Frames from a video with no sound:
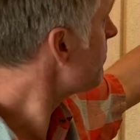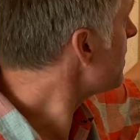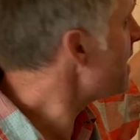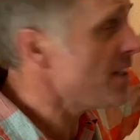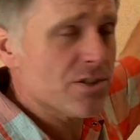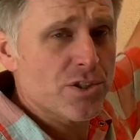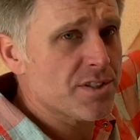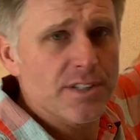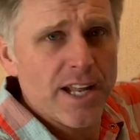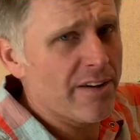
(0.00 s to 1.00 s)
And these are
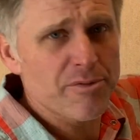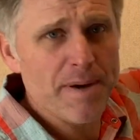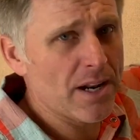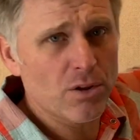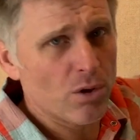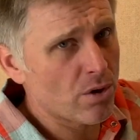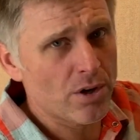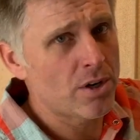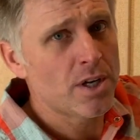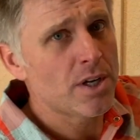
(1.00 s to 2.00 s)
just in alphabetical
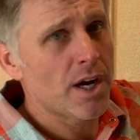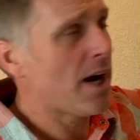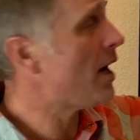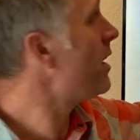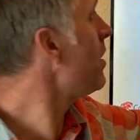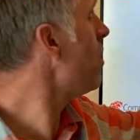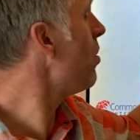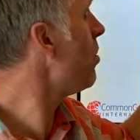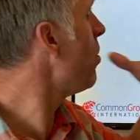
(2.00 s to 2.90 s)
order, no